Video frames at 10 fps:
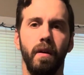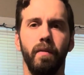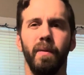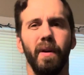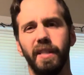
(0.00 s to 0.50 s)

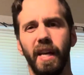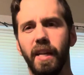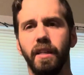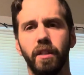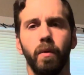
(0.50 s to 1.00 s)
for about
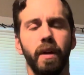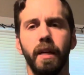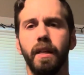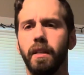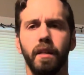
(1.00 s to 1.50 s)
10 to
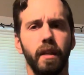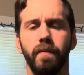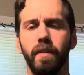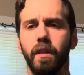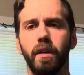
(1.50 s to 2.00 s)
20 to
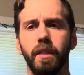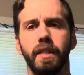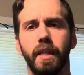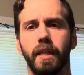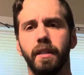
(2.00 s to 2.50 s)
even 30
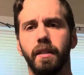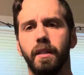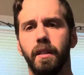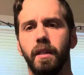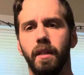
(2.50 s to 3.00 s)
seconds.
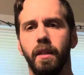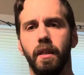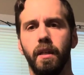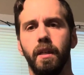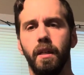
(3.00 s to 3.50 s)

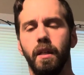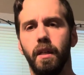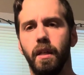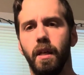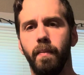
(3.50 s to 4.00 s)

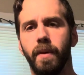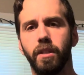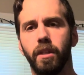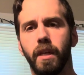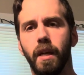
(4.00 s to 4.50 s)
Make
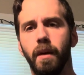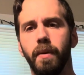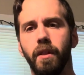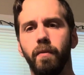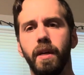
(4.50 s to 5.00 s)
sure you're getting up
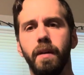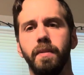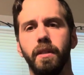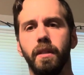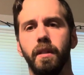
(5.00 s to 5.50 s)
on the ribs.